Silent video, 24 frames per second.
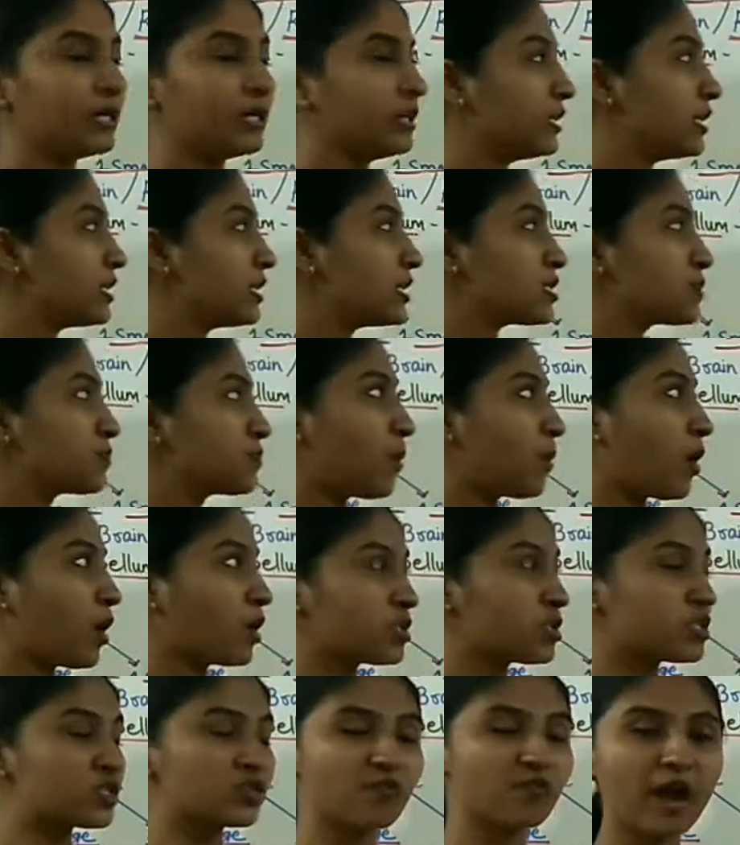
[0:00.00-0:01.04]
These
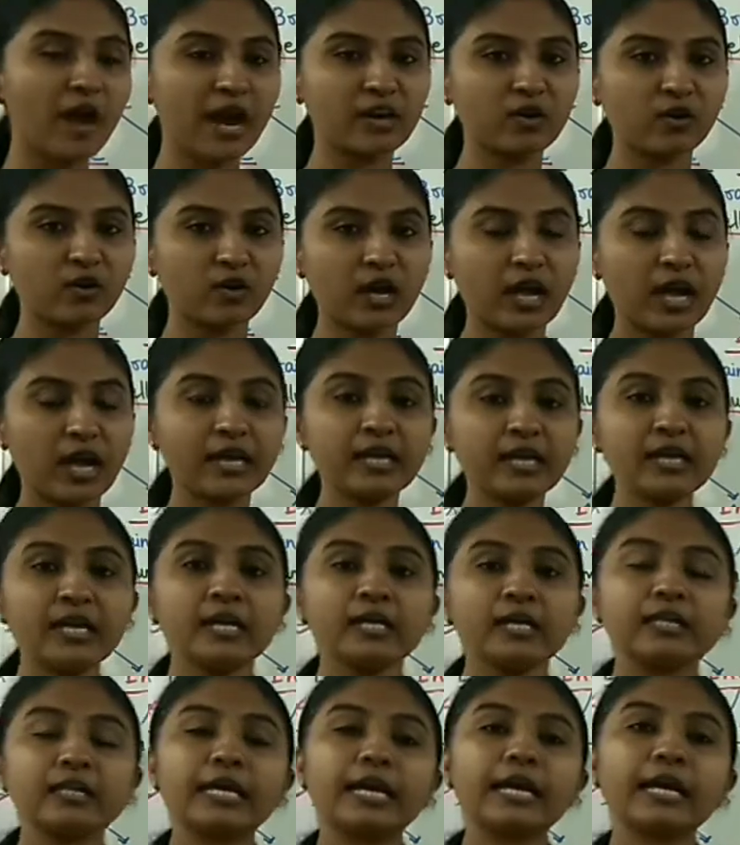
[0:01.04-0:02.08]
pons varolii,
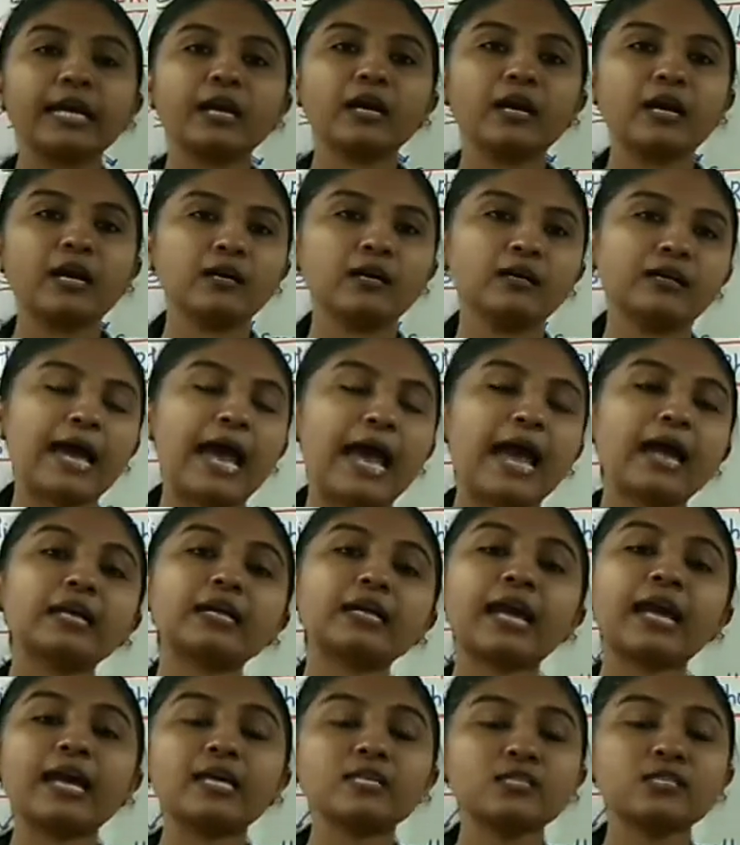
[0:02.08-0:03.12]
they act
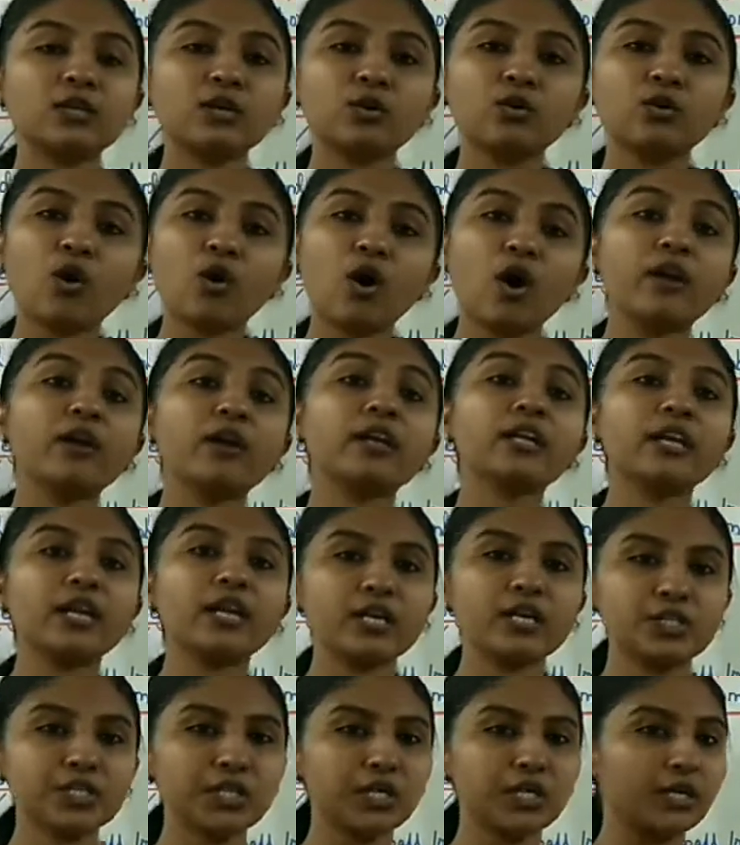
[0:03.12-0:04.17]
as the
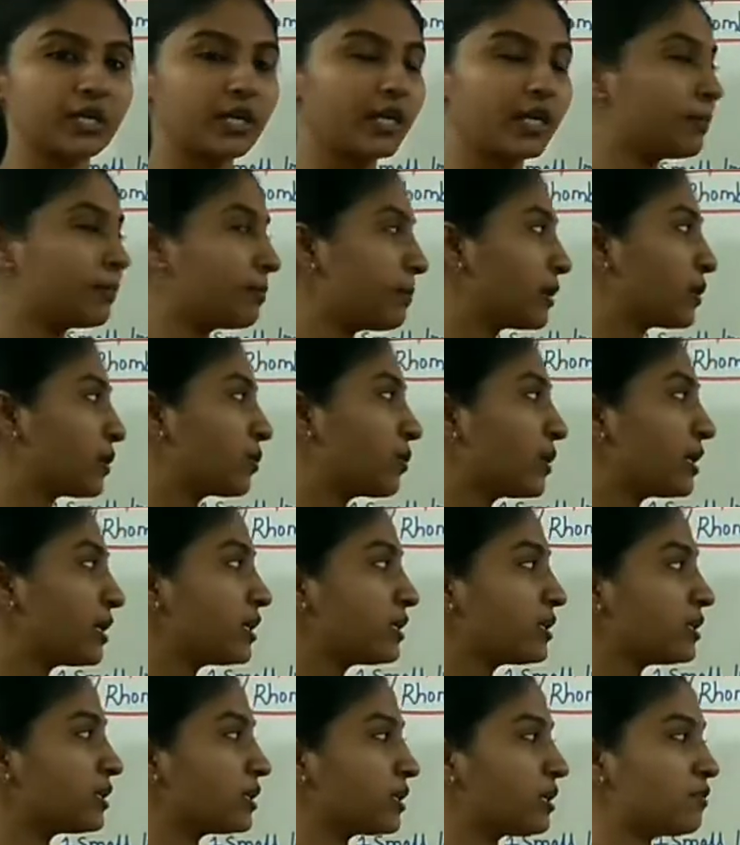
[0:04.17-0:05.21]
coordination in
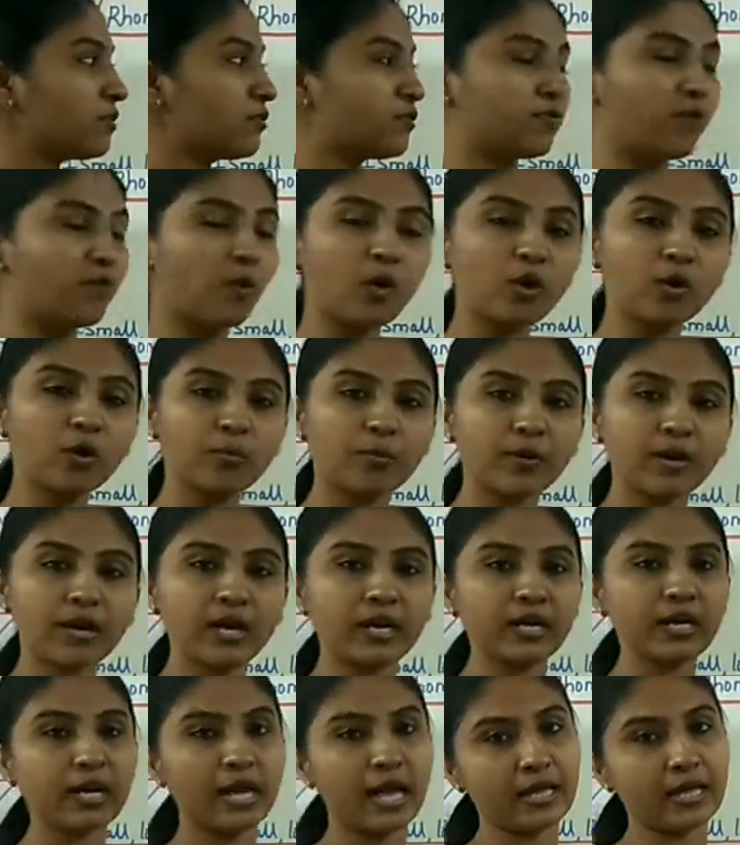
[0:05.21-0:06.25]
between the
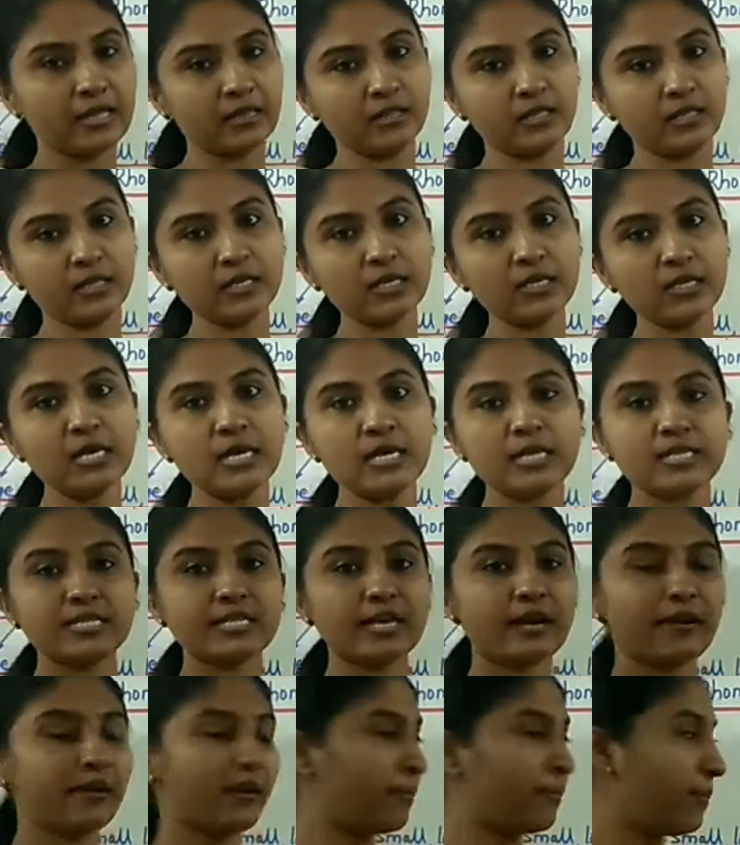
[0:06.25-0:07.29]
forebrain and the
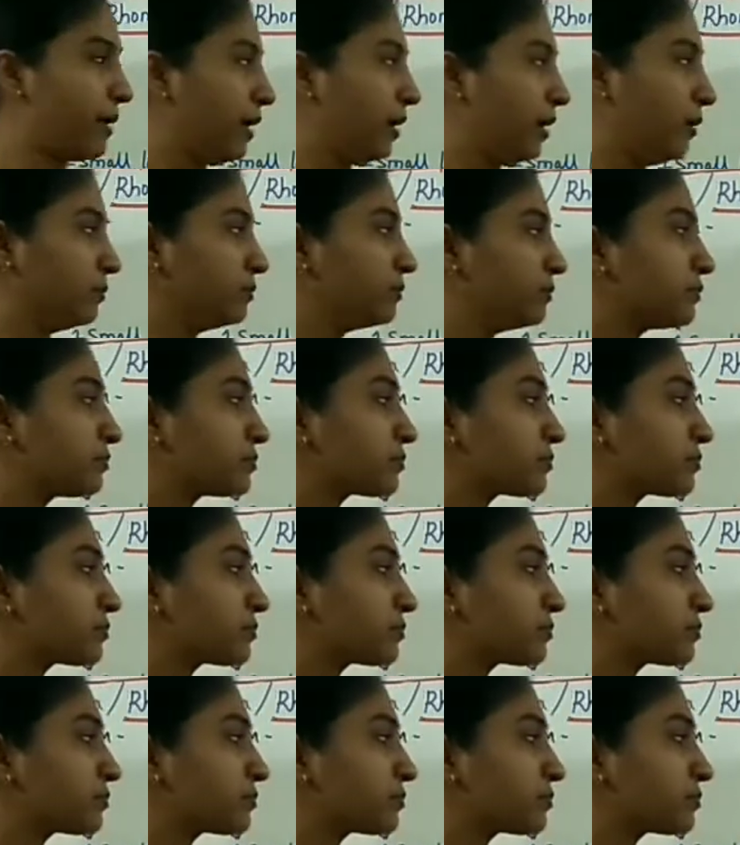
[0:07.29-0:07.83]
cerebellum.